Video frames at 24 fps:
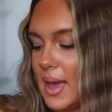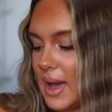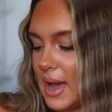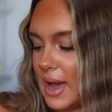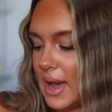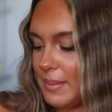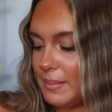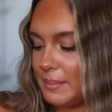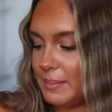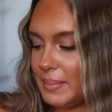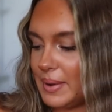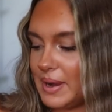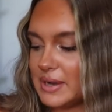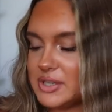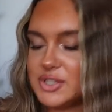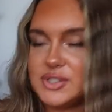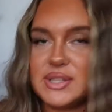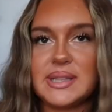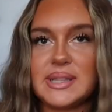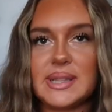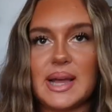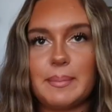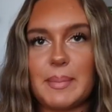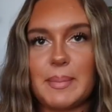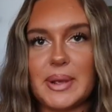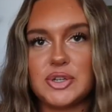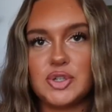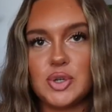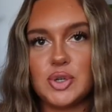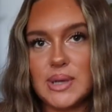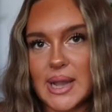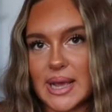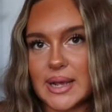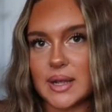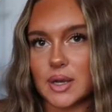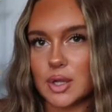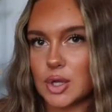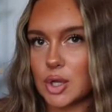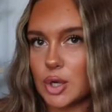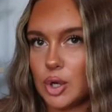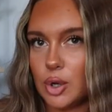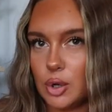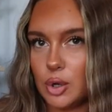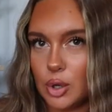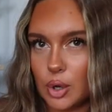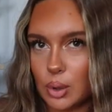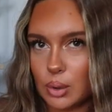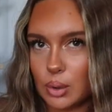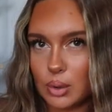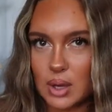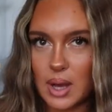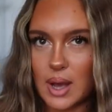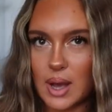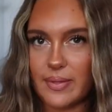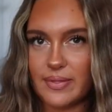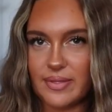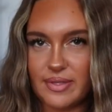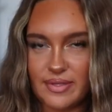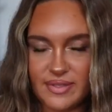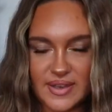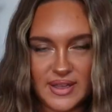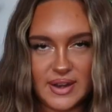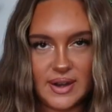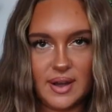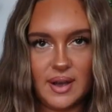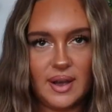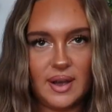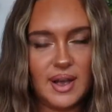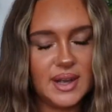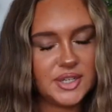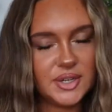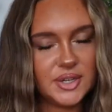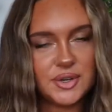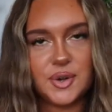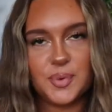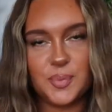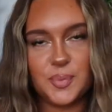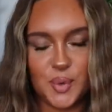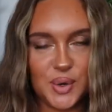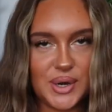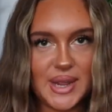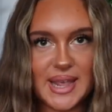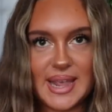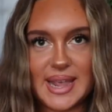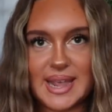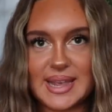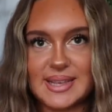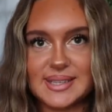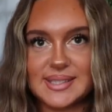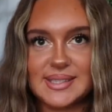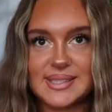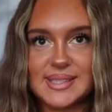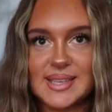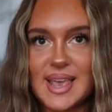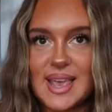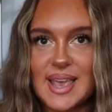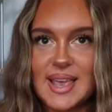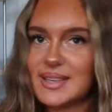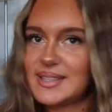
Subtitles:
But I just think that makes your leg look a lot longer and thinner. I don't know what it is.